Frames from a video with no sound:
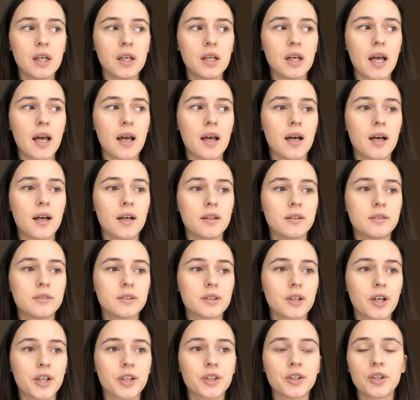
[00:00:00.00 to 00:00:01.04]
and
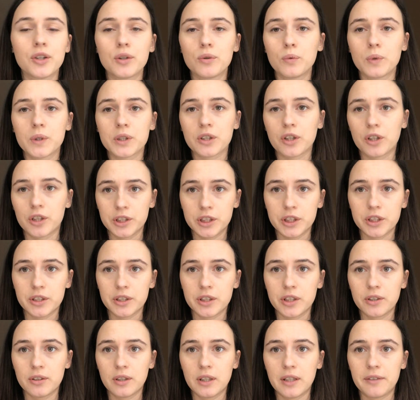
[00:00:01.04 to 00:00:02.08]
I don't know what country
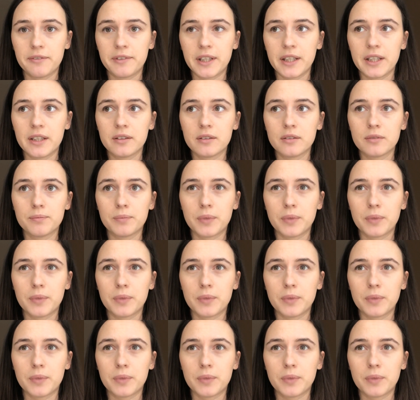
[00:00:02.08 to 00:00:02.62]
you live in,